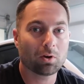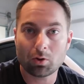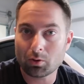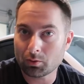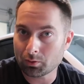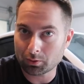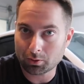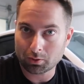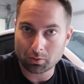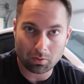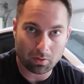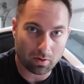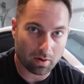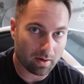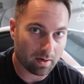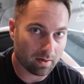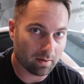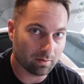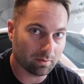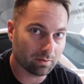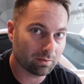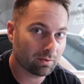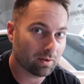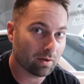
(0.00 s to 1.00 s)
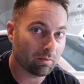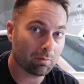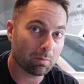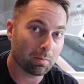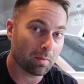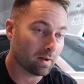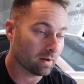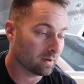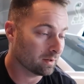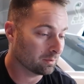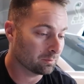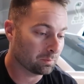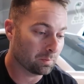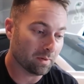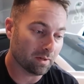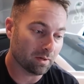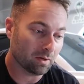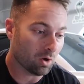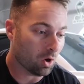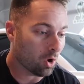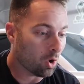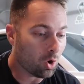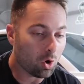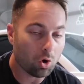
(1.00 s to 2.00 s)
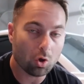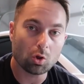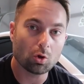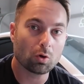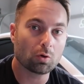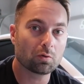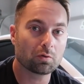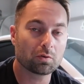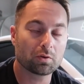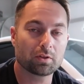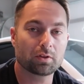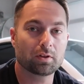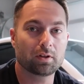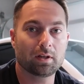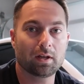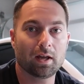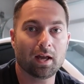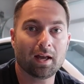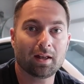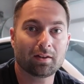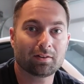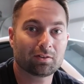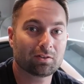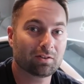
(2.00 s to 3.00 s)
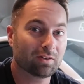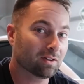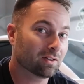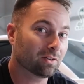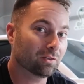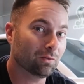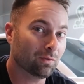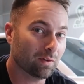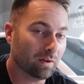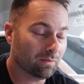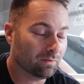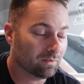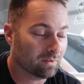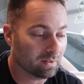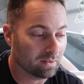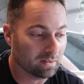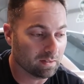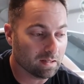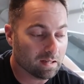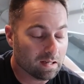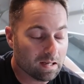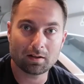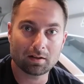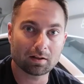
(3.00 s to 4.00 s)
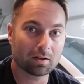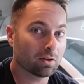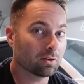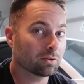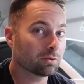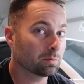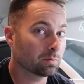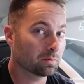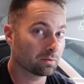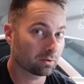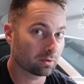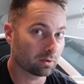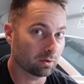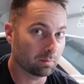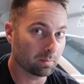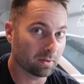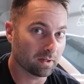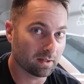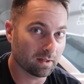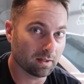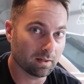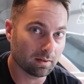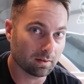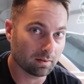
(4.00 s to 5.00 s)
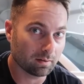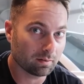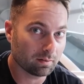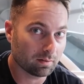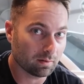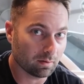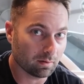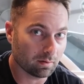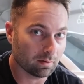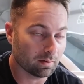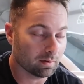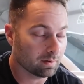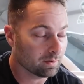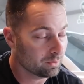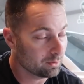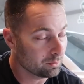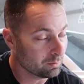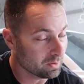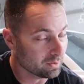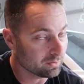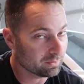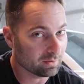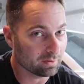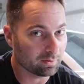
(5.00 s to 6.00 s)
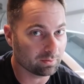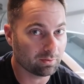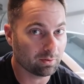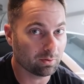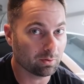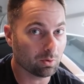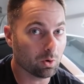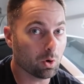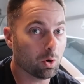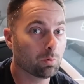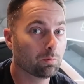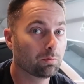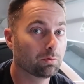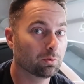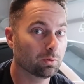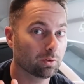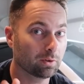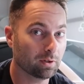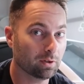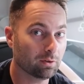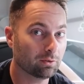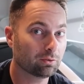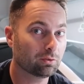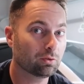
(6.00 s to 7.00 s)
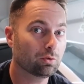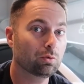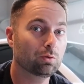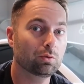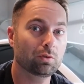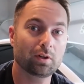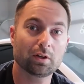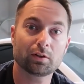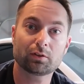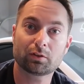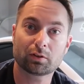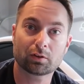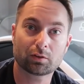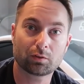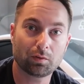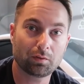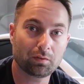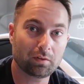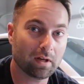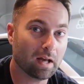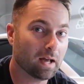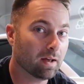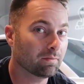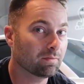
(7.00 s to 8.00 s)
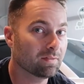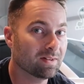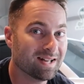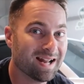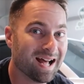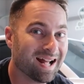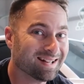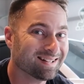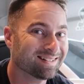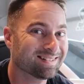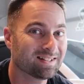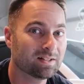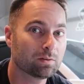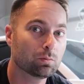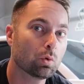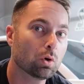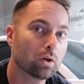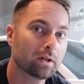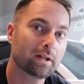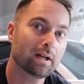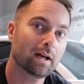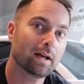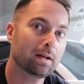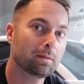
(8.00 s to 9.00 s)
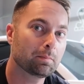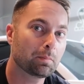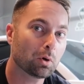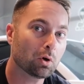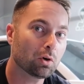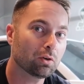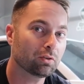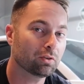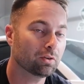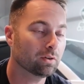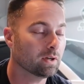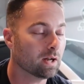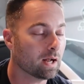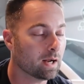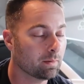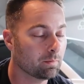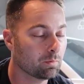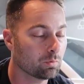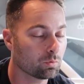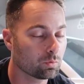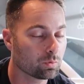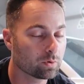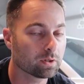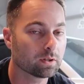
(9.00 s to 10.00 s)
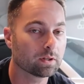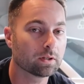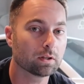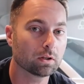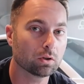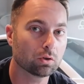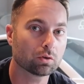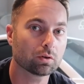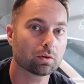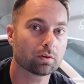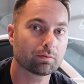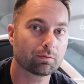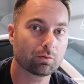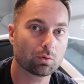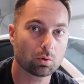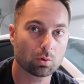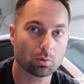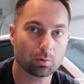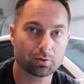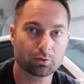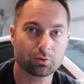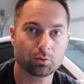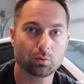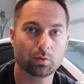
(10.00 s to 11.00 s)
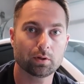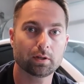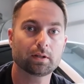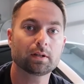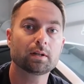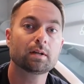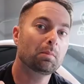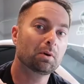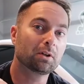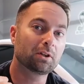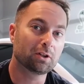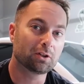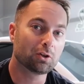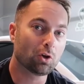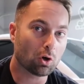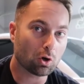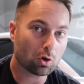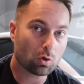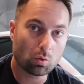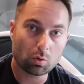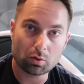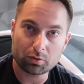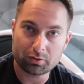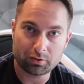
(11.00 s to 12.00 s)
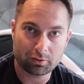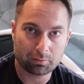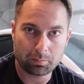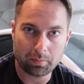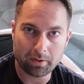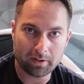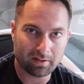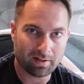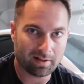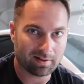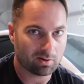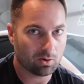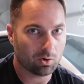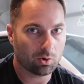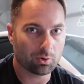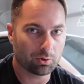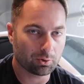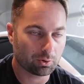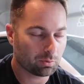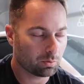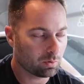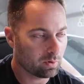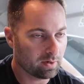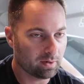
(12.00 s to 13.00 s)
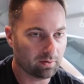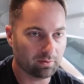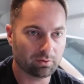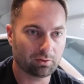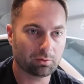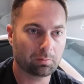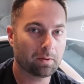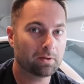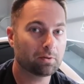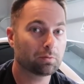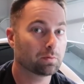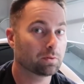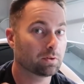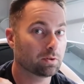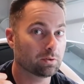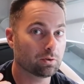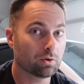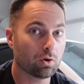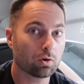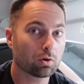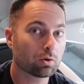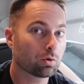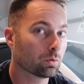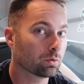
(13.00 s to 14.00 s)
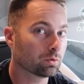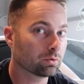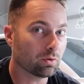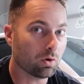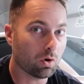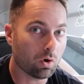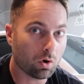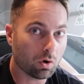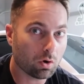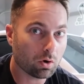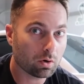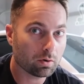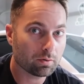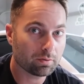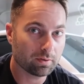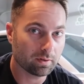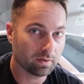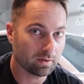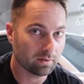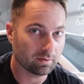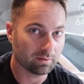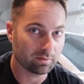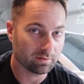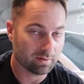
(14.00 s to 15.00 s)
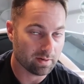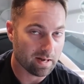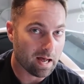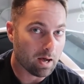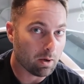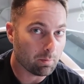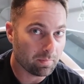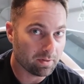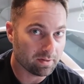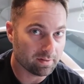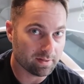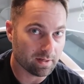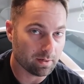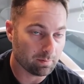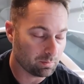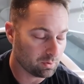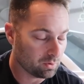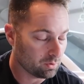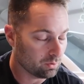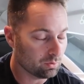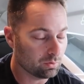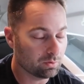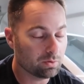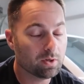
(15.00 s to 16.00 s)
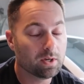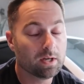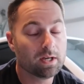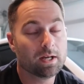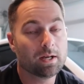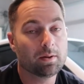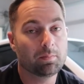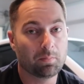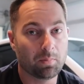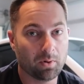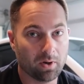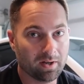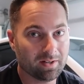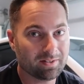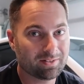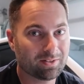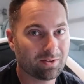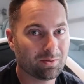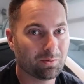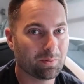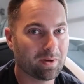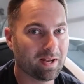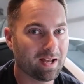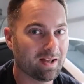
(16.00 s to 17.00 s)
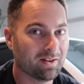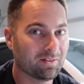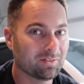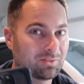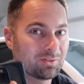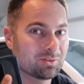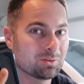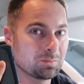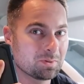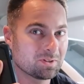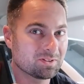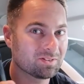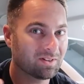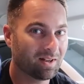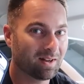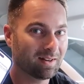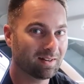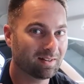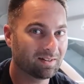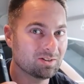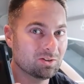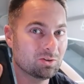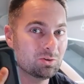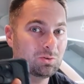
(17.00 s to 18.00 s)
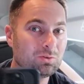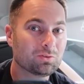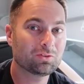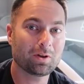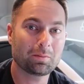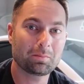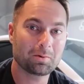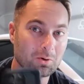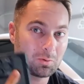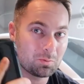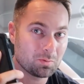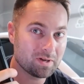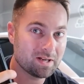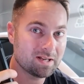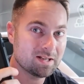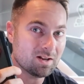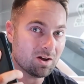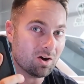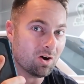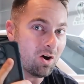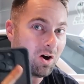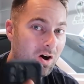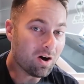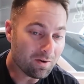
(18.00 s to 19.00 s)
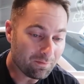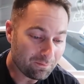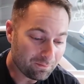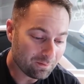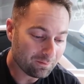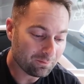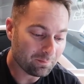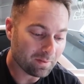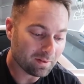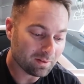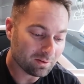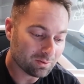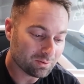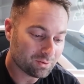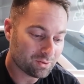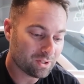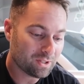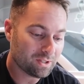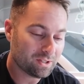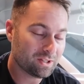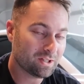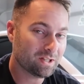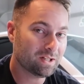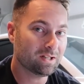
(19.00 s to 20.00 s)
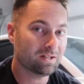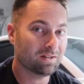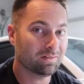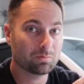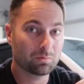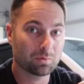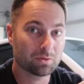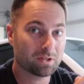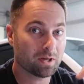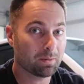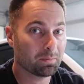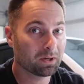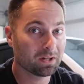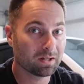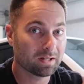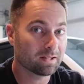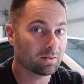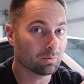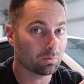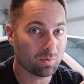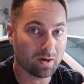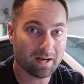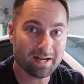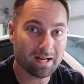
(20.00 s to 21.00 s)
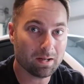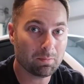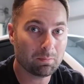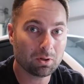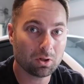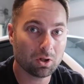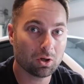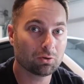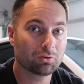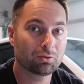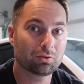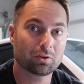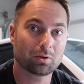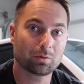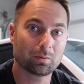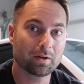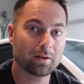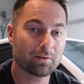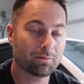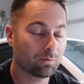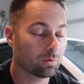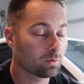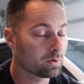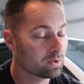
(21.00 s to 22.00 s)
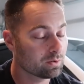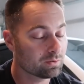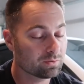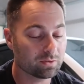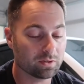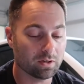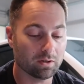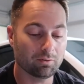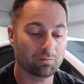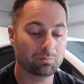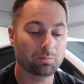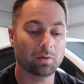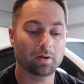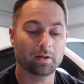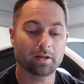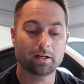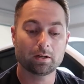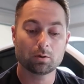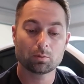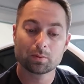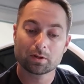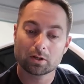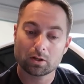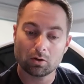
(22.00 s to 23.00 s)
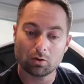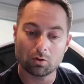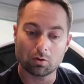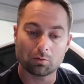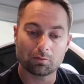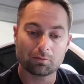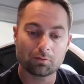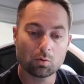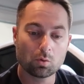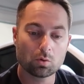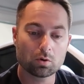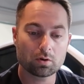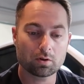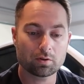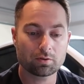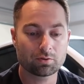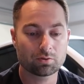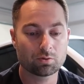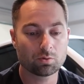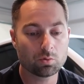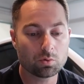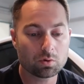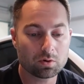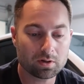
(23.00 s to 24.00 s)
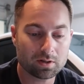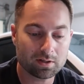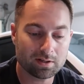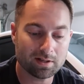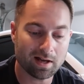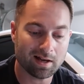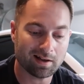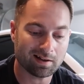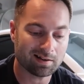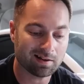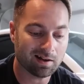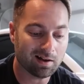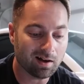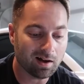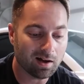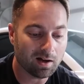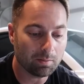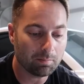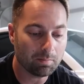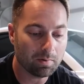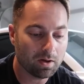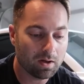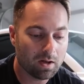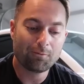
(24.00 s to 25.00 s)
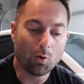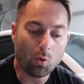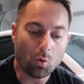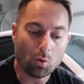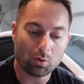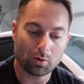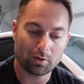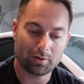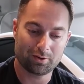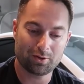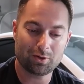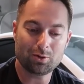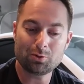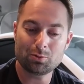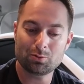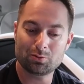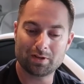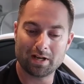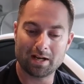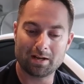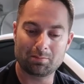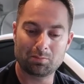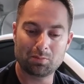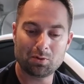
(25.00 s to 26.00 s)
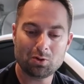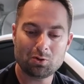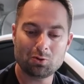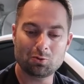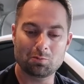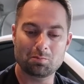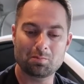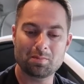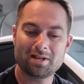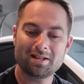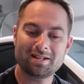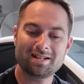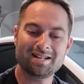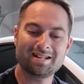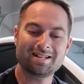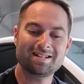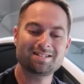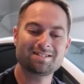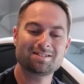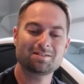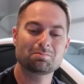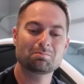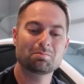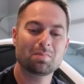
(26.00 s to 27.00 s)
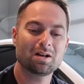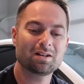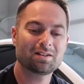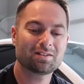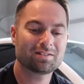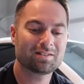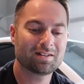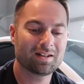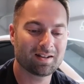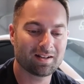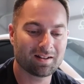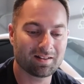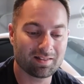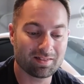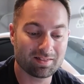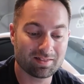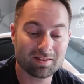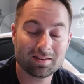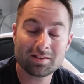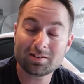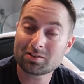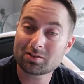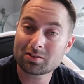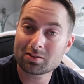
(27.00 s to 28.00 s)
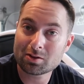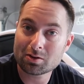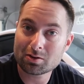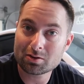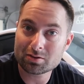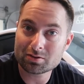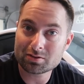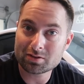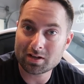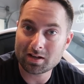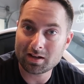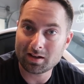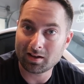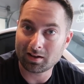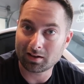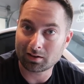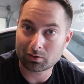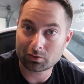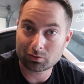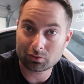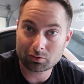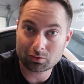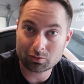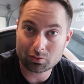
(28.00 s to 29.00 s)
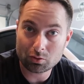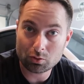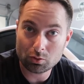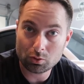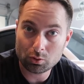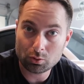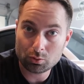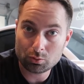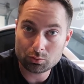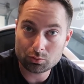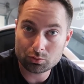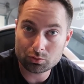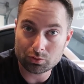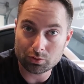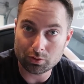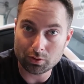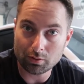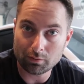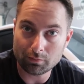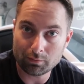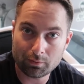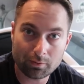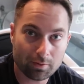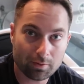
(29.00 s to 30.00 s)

all the craze. Everybody's been all over the S650 and customers are going to be getting their new Mustangs here hopefully soon. The S650, I have not seen one yet in person. I'm really looking forward to it. But the Dark Horse has been like all the craze, especially with the Dark Horse R that has now been debuted. But we have some exciting news. I'm going to read off of my little cheat sheet, which I'm going to link right down below so you can read it for yourself. But here we go. FordAuthority.com. Ford to debut mid-engine Mustang this Thursday exclusive.